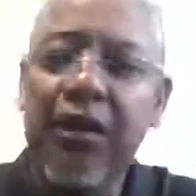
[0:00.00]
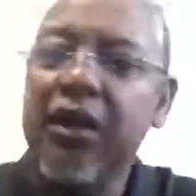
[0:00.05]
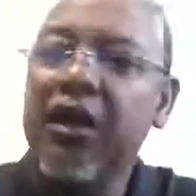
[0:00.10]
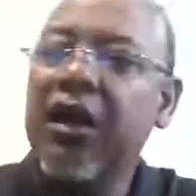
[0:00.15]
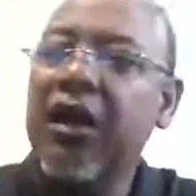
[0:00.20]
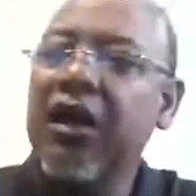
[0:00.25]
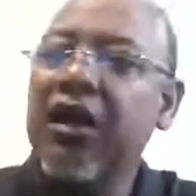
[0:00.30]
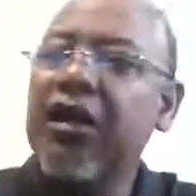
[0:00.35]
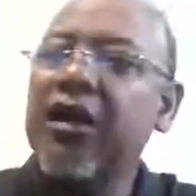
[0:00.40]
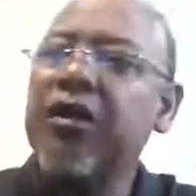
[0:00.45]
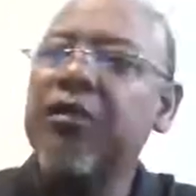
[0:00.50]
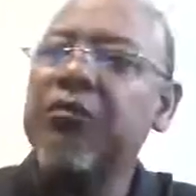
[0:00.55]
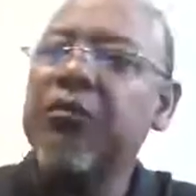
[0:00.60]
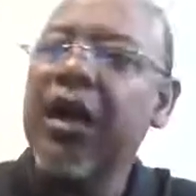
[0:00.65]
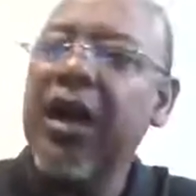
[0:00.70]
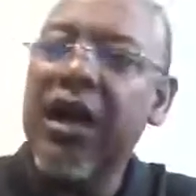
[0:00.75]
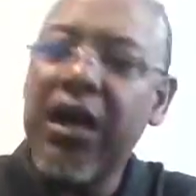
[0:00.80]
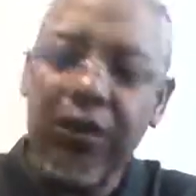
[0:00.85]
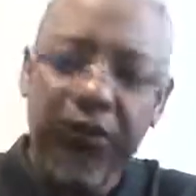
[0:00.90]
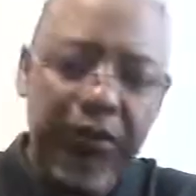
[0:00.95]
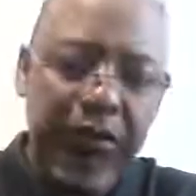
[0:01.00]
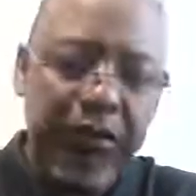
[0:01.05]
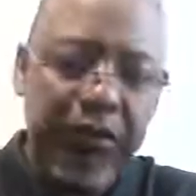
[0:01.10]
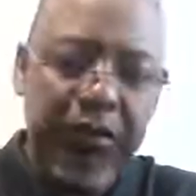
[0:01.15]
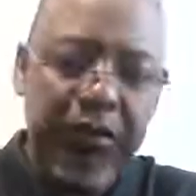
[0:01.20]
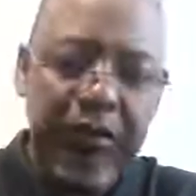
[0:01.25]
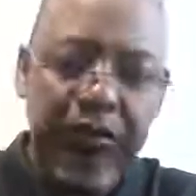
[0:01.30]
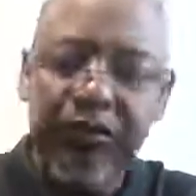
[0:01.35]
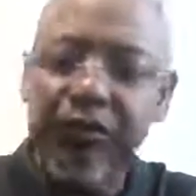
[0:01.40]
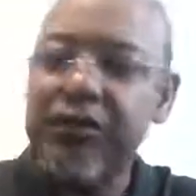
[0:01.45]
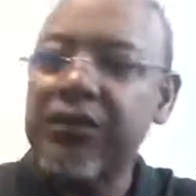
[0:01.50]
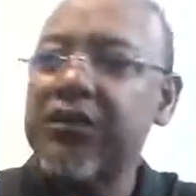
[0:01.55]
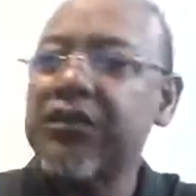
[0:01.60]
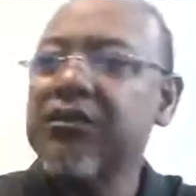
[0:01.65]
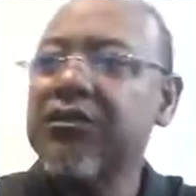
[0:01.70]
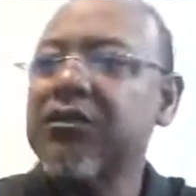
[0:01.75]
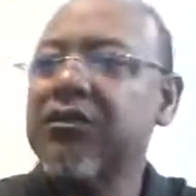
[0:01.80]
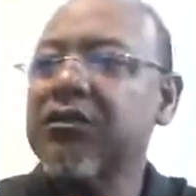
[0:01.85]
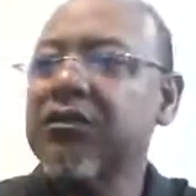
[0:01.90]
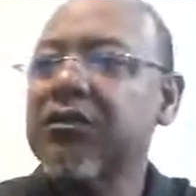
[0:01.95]
How you purchase
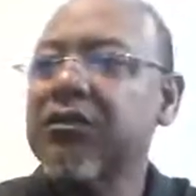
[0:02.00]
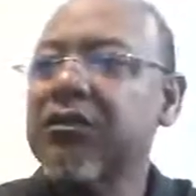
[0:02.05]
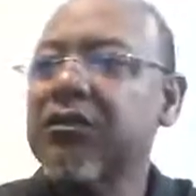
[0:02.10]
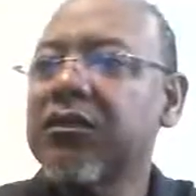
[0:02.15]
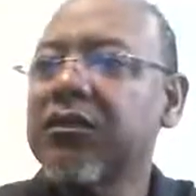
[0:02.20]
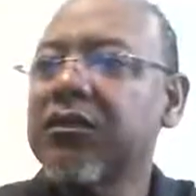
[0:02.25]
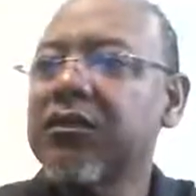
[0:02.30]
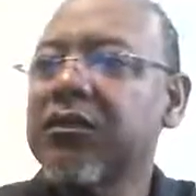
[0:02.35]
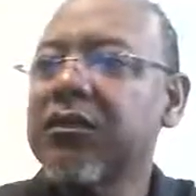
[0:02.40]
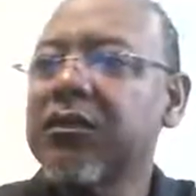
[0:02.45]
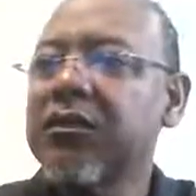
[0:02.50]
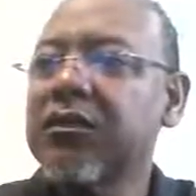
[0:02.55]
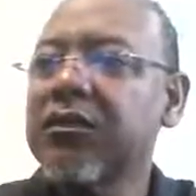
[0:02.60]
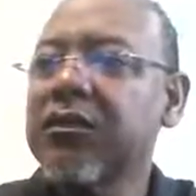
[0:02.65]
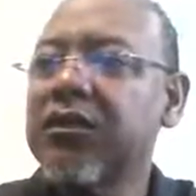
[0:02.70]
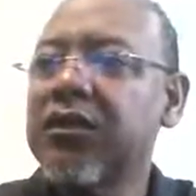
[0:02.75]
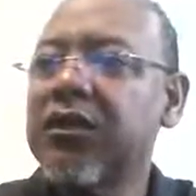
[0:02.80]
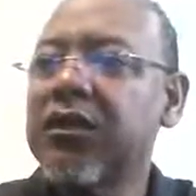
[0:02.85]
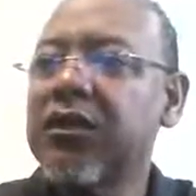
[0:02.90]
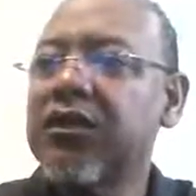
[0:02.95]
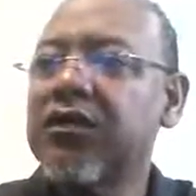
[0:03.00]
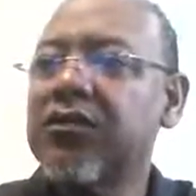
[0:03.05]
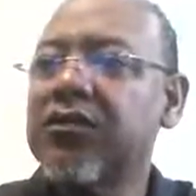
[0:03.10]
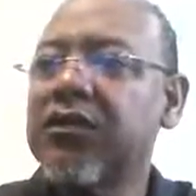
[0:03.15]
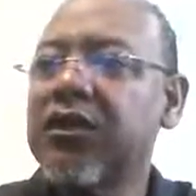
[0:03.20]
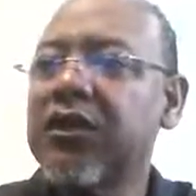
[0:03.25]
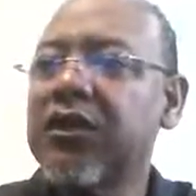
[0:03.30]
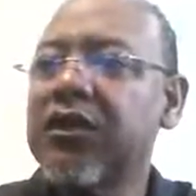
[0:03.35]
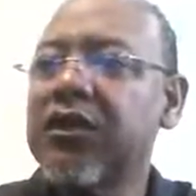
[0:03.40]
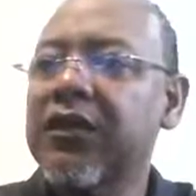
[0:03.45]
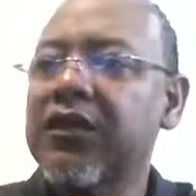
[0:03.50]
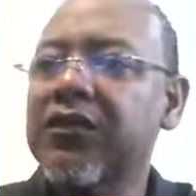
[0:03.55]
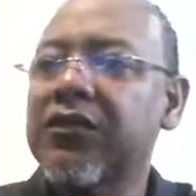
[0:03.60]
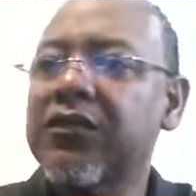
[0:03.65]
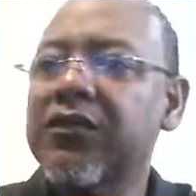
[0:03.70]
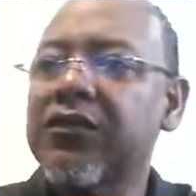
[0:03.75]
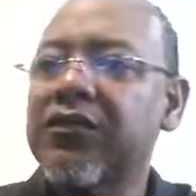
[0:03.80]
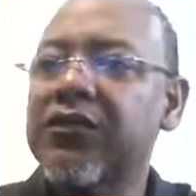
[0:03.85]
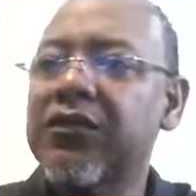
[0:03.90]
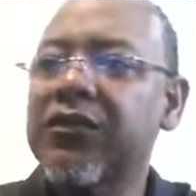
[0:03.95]
it is another
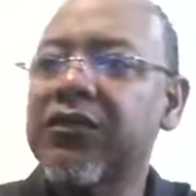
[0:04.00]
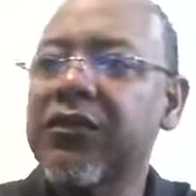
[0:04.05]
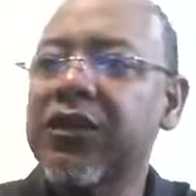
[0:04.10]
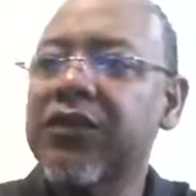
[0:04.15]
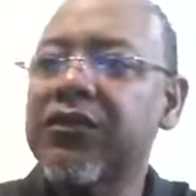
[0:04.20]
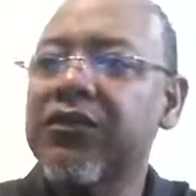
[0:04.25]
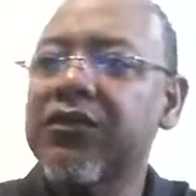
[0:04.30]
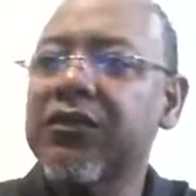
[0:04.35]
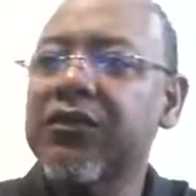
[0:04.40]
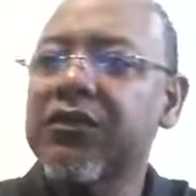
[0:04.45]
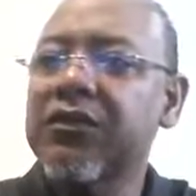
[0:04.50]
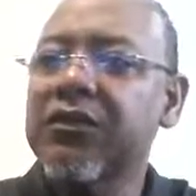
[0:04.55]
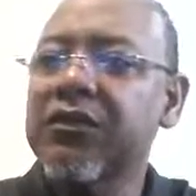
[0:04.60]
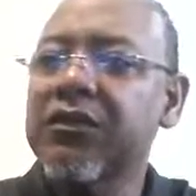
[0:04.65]
consideration.